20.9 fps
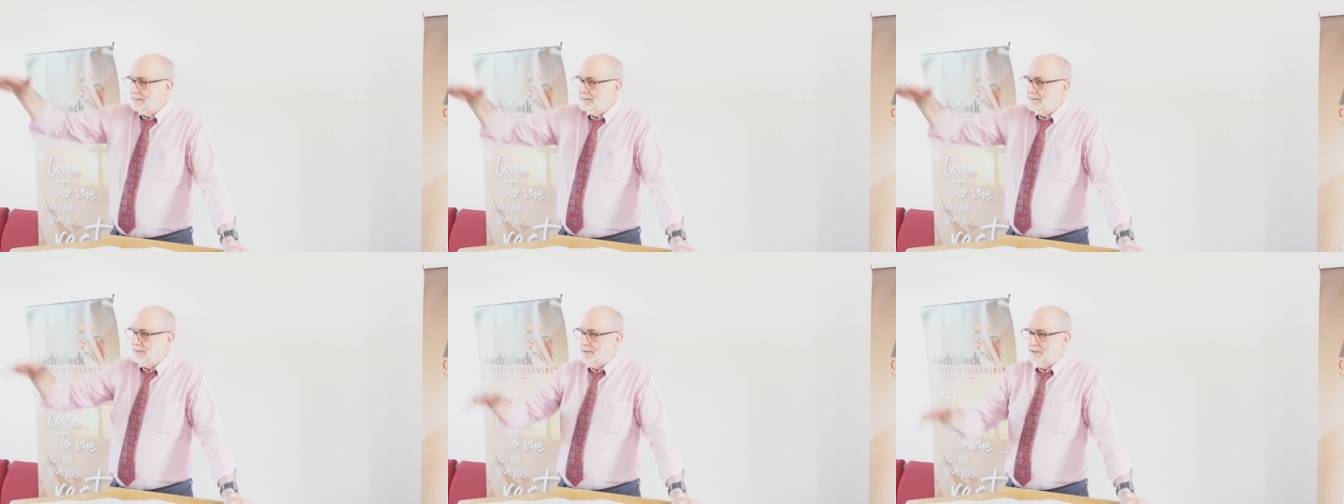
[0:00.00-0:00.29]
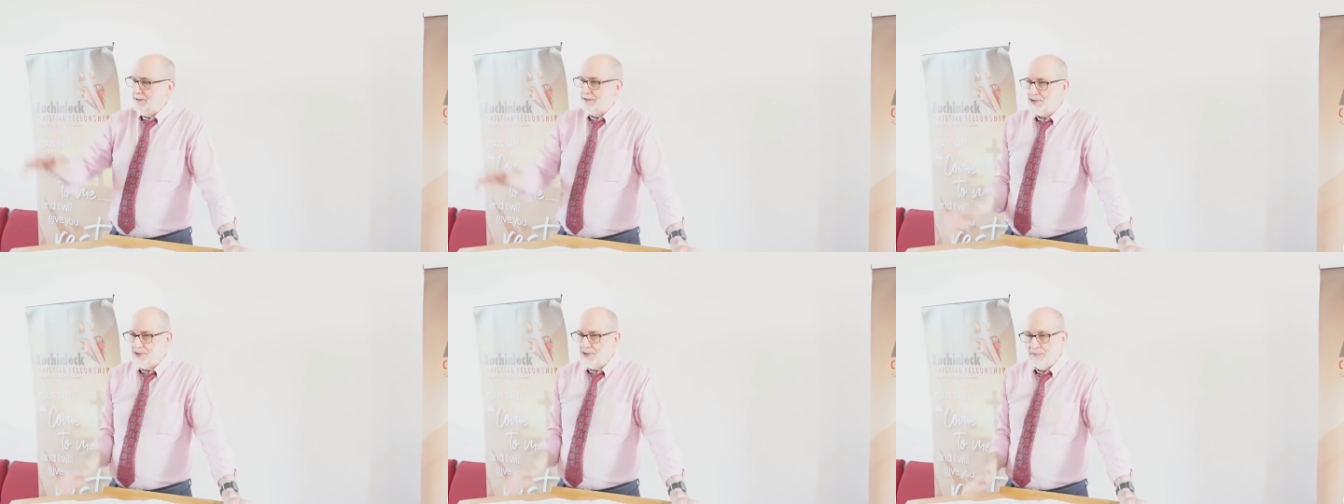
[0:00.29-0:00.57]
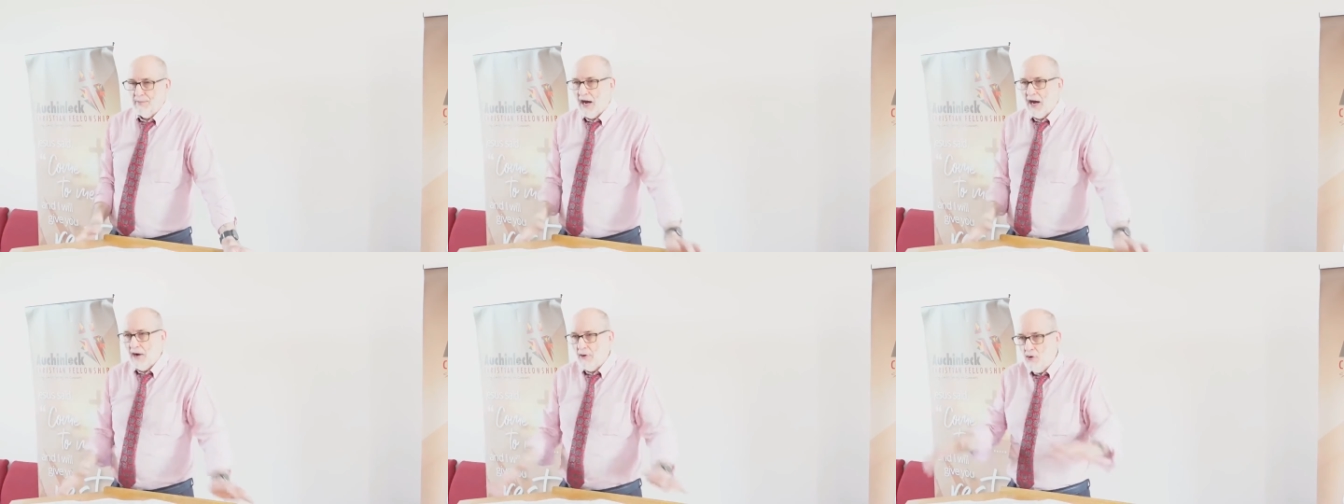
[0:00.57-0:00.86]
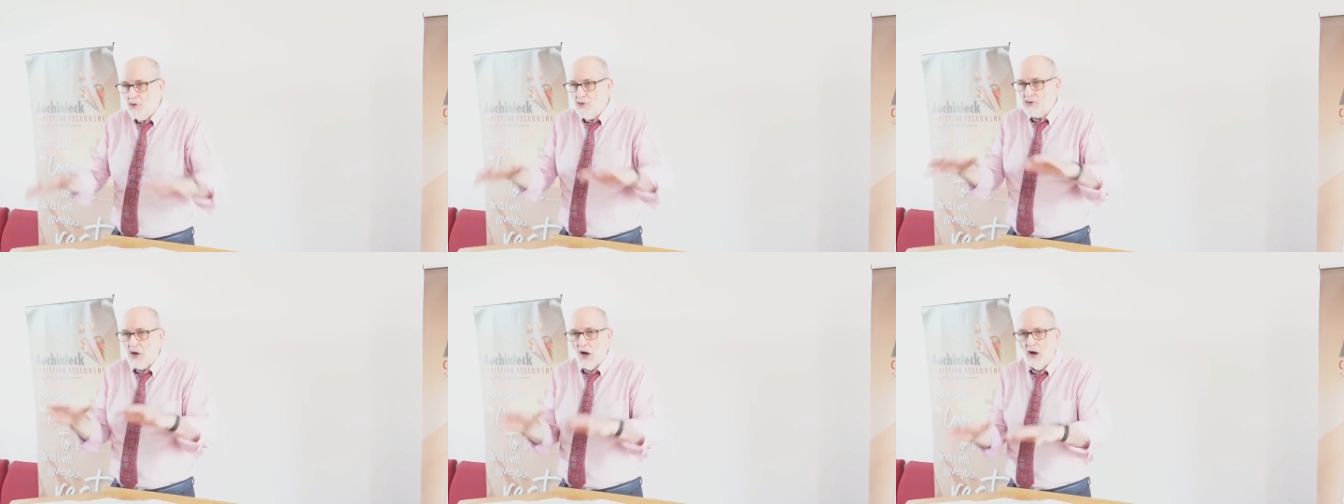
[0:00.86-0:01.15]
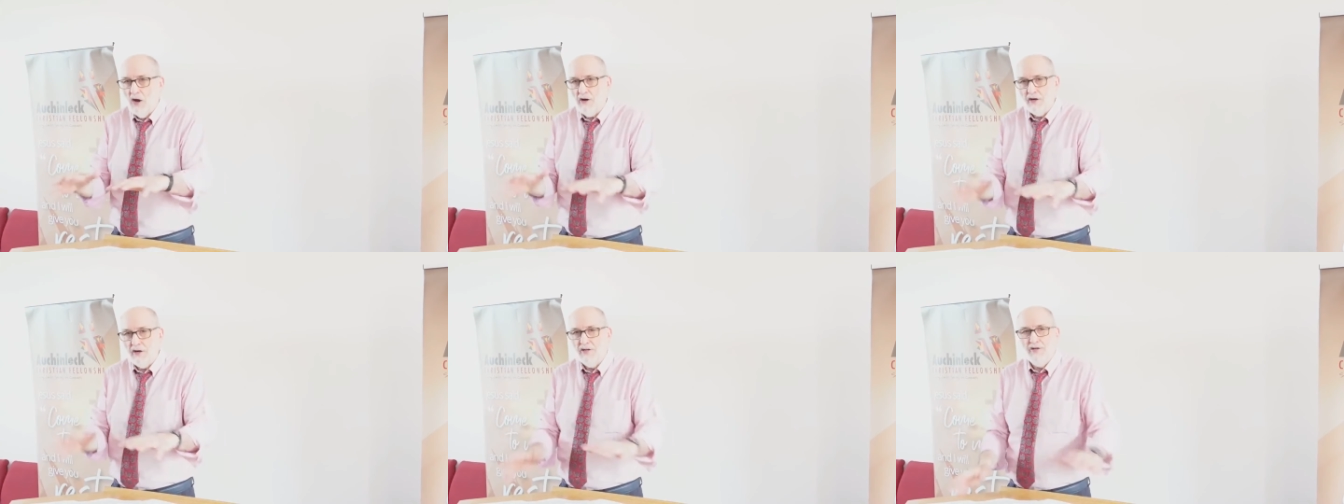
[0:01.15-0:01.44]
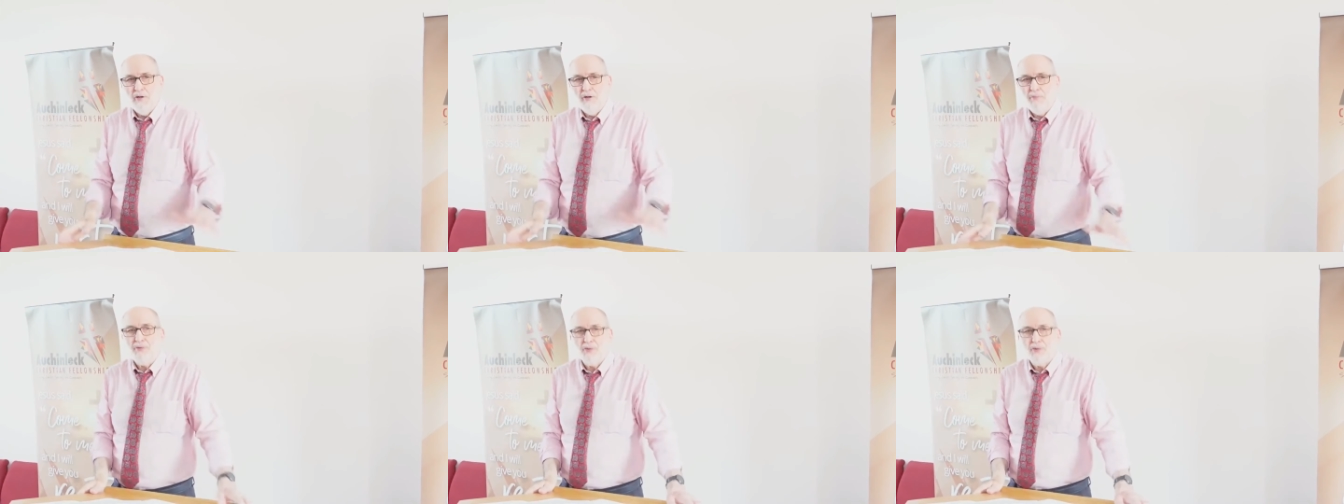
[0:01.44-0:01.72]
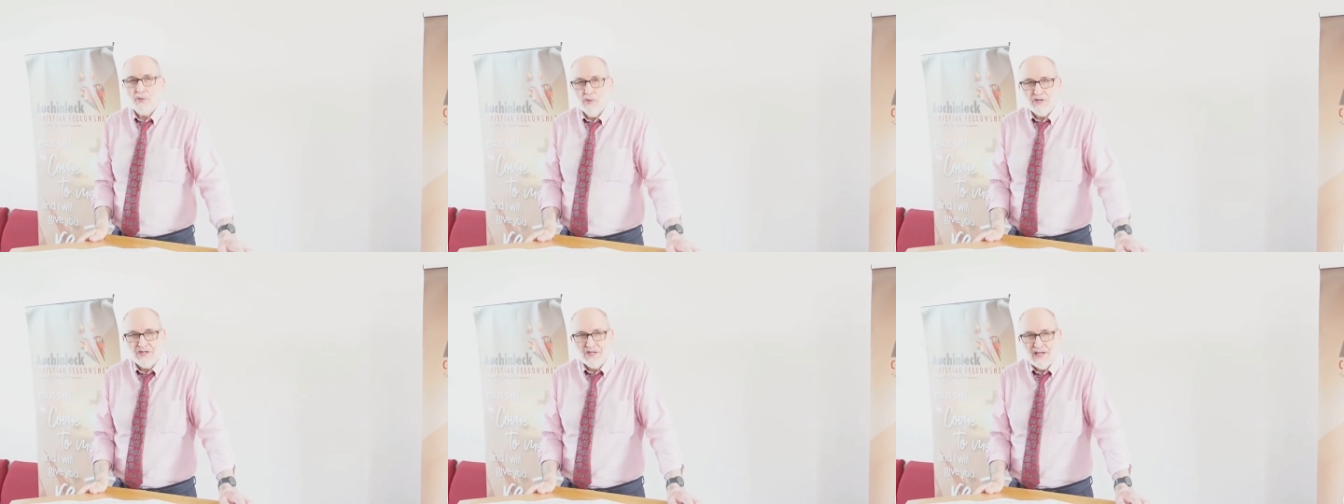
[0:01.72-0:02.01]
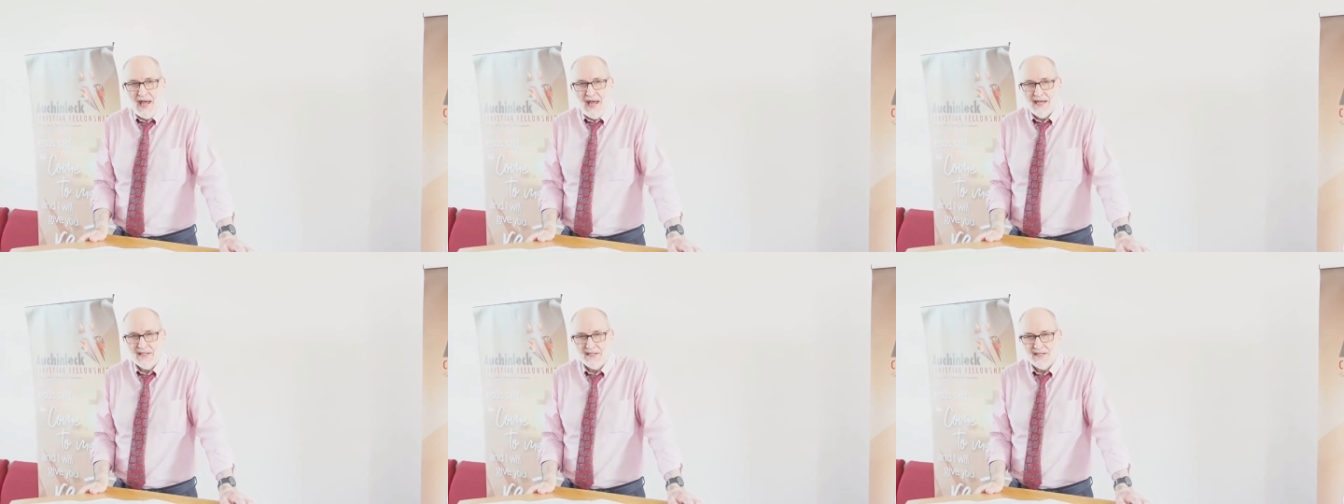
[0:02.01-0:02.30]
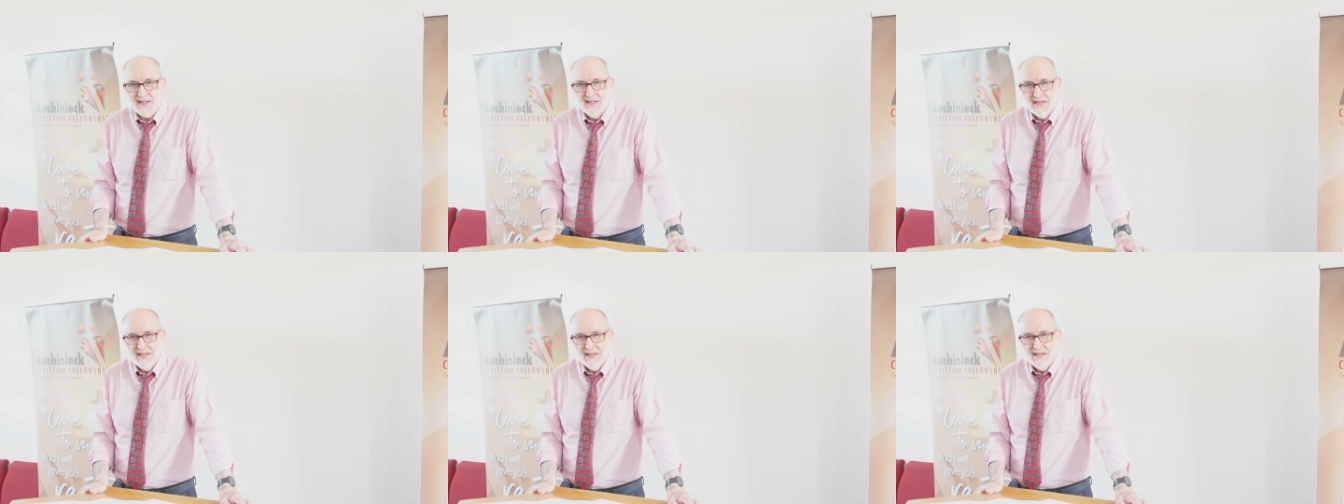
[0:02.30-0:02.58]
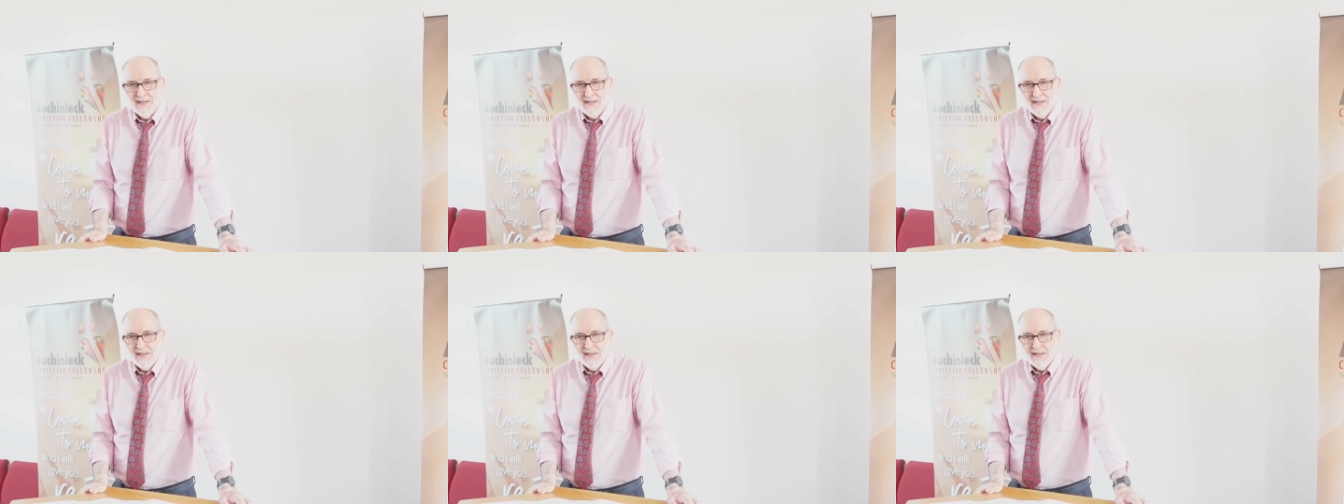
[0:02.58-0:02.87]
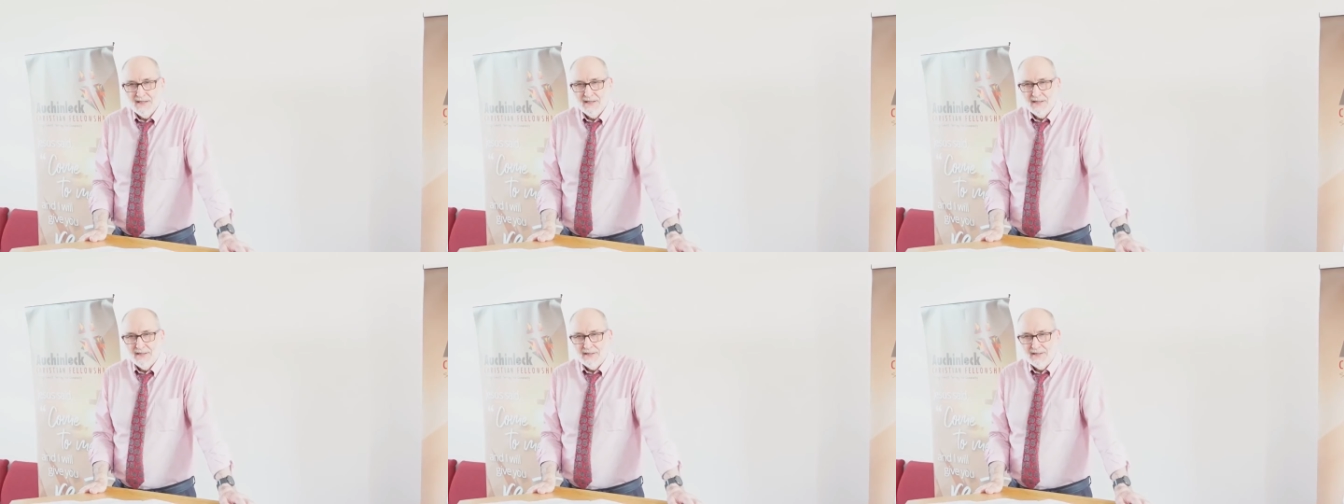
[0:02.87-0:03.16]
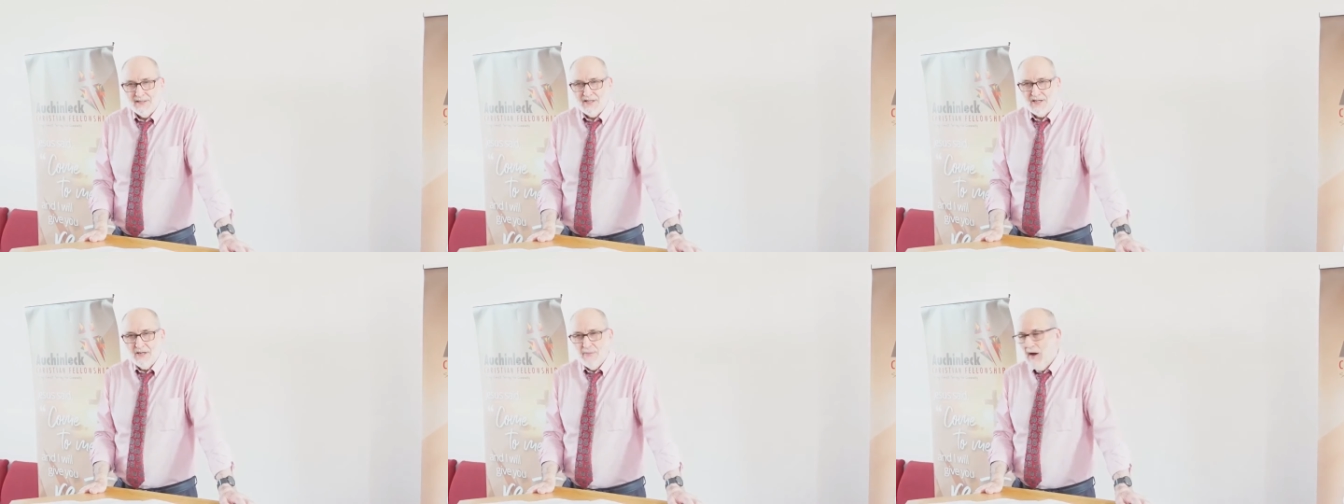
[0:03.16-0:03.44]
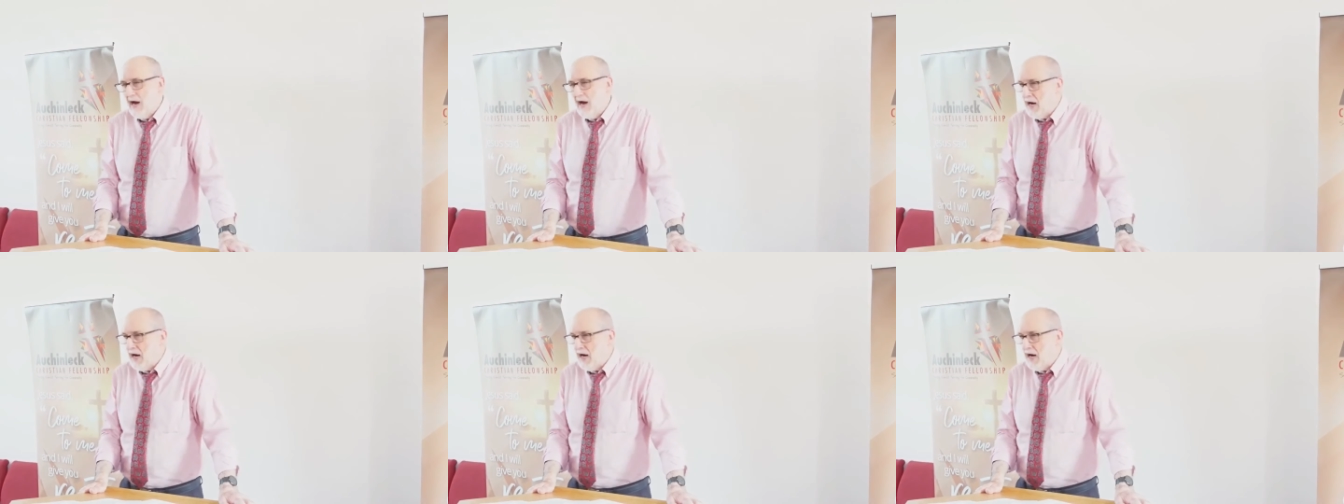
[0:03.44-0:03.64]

It doesn't matter who's hurt in the process. It doesn't matter